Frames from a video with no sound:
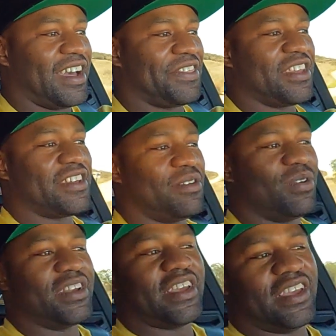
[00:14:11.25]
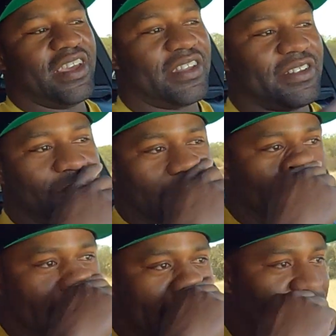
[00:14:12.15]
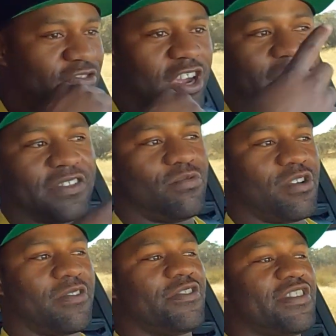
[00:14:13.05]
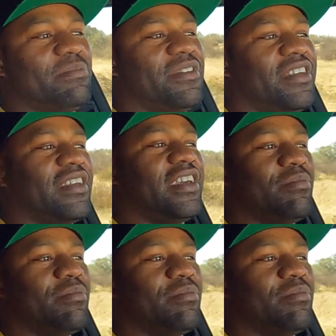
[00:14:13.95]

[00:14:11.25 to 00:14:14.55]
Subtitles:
I think one day he had to drive out to work for something,